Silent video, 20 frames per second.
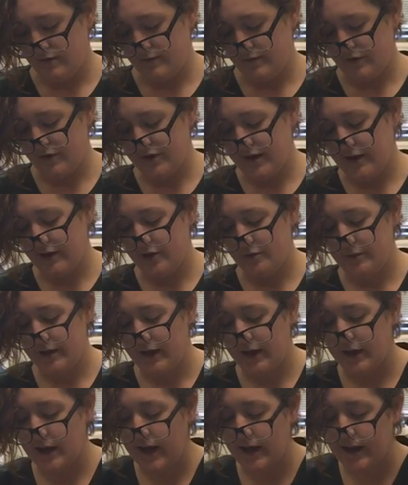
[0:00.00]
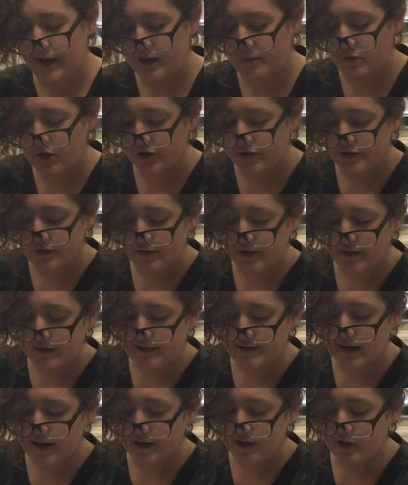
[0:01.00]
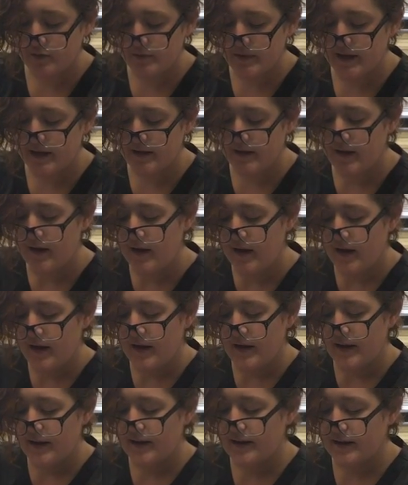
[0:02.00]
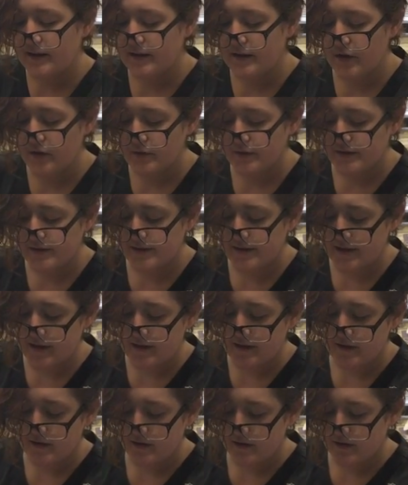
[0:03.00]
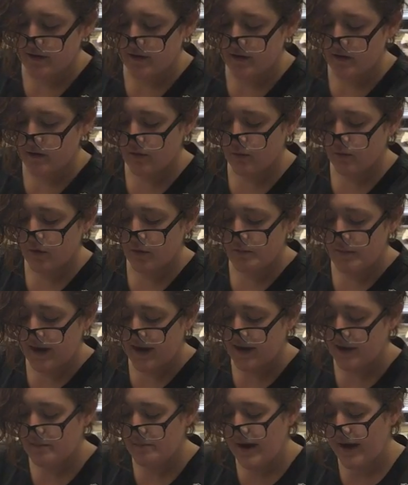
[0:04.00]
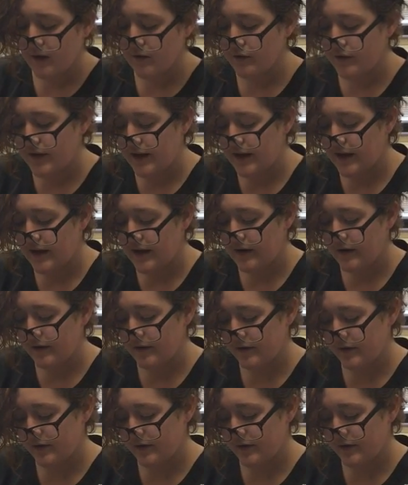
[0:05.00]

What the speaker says: For documenting, I am also going to document any notes that were made about the